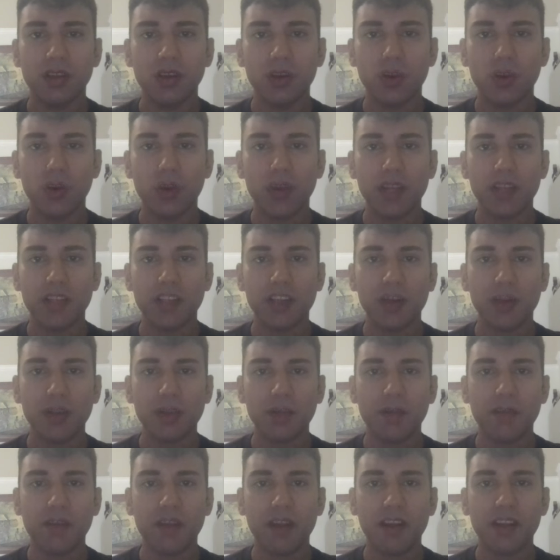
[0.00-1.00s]
or it's going
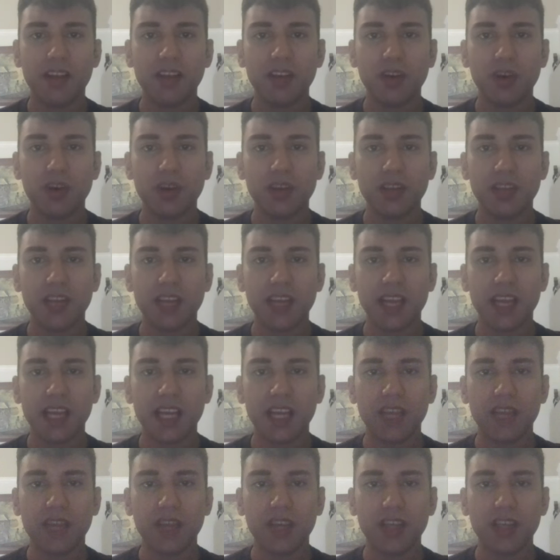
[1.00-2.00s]
to be very toxic
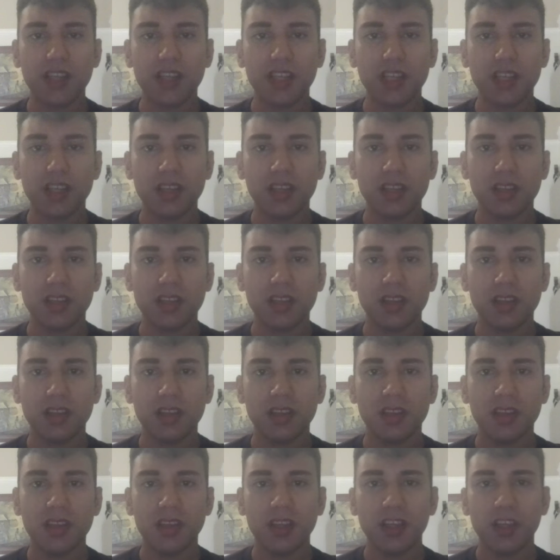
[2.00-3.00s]
and dysfunctional,
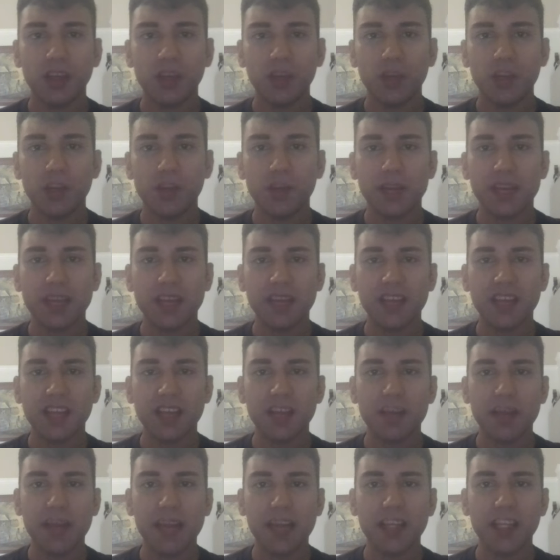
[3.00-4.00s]
which means that
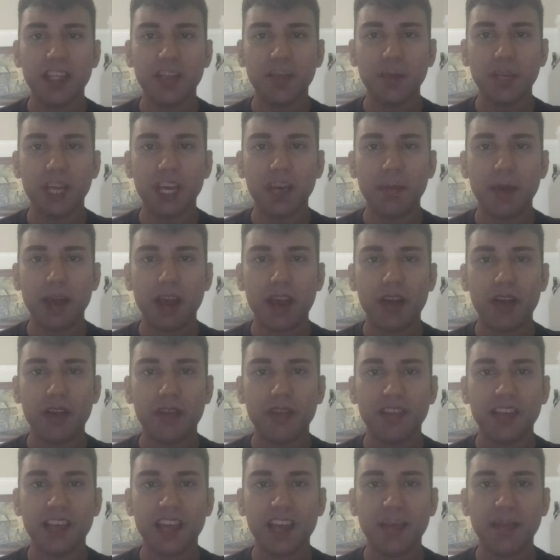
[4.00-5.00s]
it may just be a matter
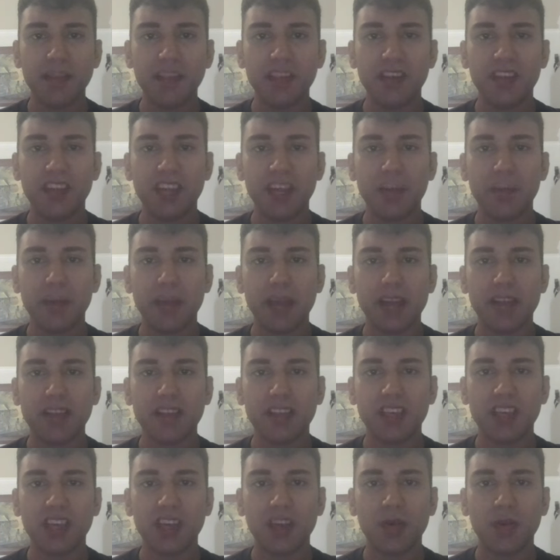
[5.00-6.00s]
of time until they come back
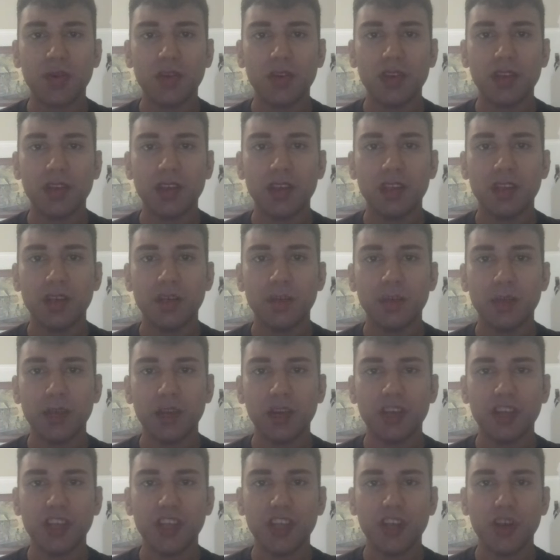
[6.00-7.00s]
to you
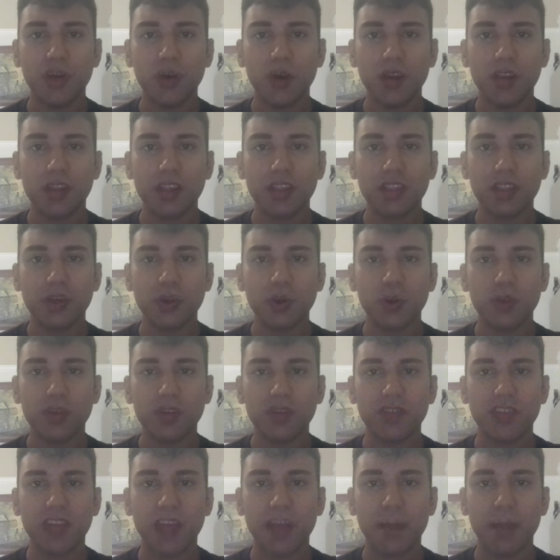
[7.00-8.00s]
because you are the
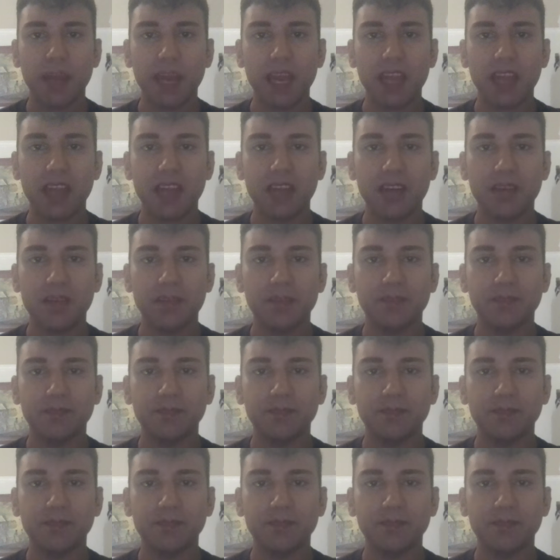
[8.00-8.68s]
source of their pain.